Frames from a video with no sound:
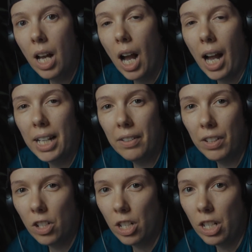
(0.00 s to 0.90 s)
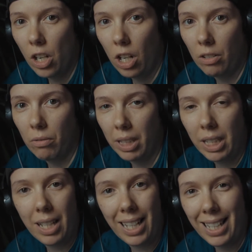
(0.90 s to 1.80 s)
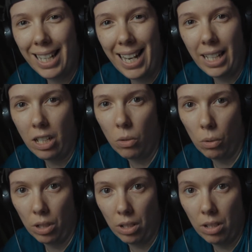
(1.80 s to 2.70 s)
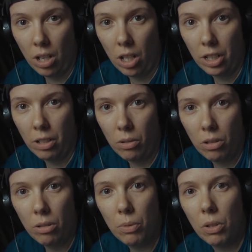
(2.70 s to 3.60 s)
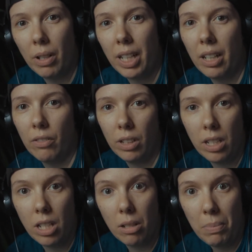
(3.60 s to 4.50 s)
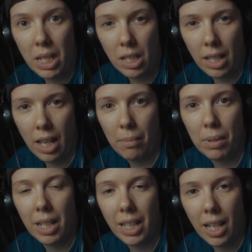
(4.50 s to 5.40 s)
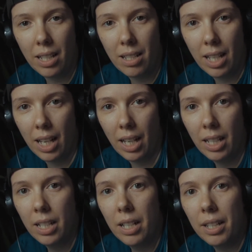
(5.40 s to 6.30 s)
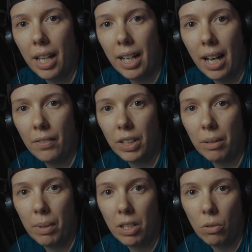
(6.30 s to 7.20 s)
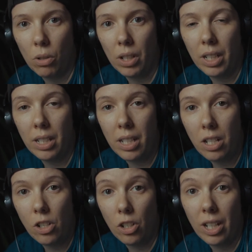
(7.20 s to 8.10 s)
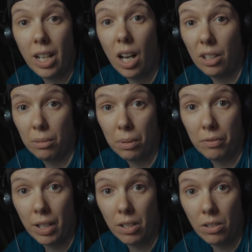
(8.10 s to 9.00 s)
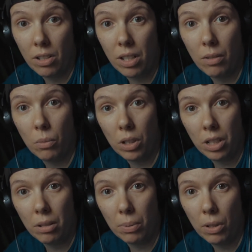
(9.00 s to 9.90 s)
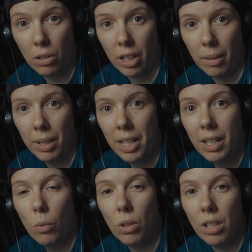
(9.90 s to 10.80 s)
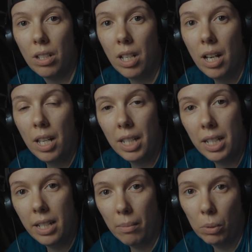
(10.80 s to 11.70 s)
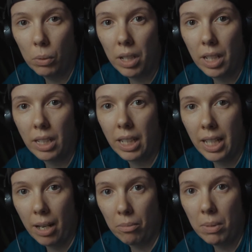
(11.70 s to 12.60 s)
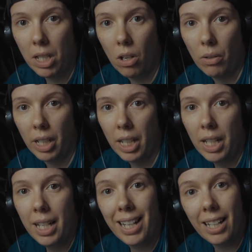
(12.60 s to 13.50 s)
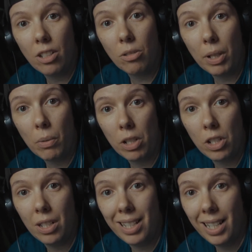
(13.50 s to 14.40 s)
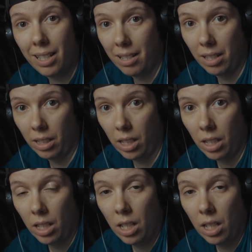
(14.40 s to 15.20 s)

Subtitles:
I have actually not really taken any courses on YouTube, so I can't really speak to that, but I can say that having a mentor and a teacher and other professors that worked in the program was the number one thing that kept me going, answered my questions instantly.